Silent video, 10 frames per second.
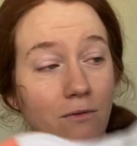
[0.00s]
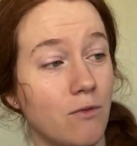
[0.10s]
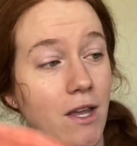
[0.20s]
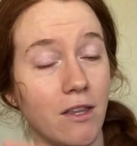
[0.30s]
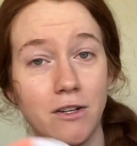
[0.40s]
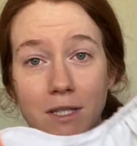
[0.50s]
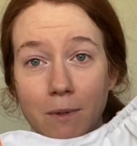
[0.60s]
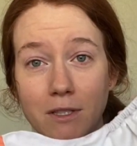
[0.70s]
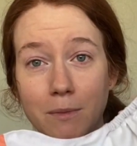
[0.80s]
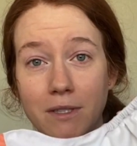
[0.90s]
regular
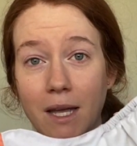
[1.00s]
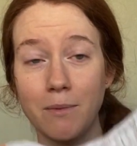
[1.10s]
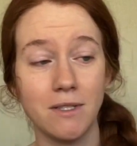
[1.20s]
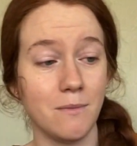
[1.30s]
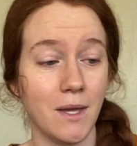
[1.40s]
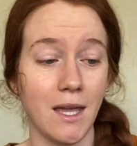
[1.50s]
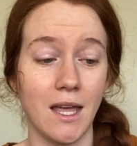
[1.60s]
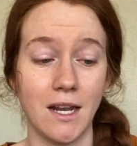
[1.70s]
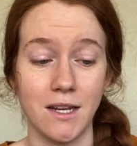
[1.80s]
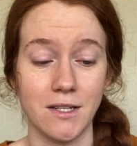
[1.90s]
disposable diaper to me,
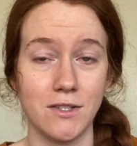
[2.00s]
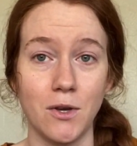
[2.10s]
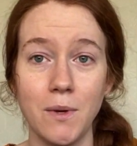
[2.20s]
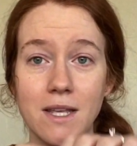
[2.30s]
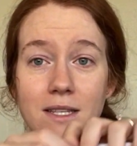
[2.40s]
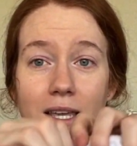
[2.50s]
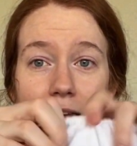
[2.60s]
and it is so easy.